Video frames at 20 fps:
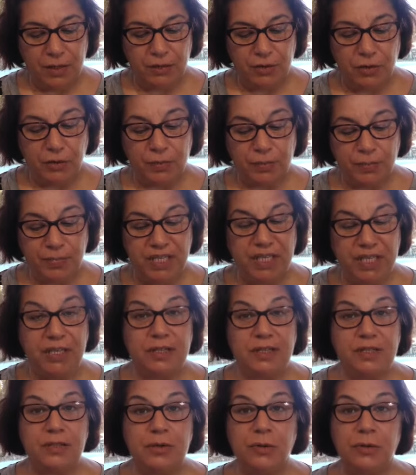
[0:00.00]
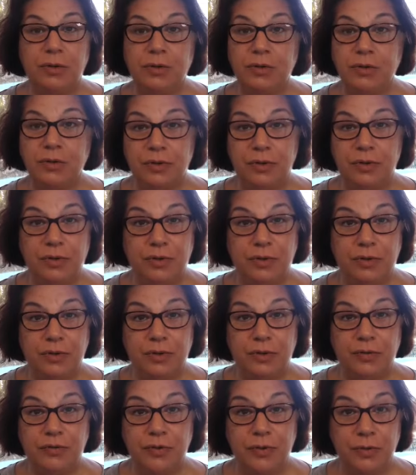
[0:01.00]
your peace or your,
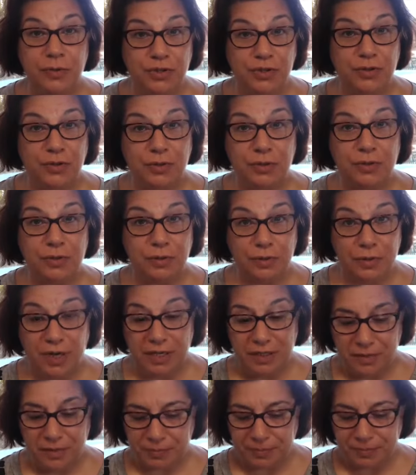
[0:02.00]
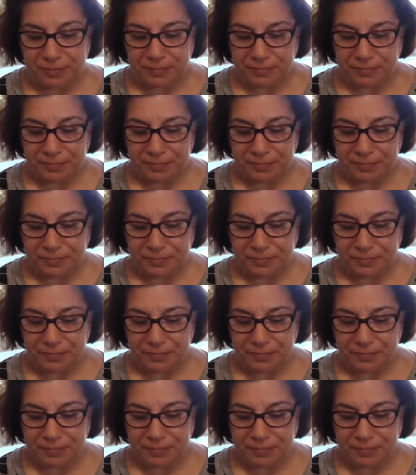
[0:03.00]
your future, right?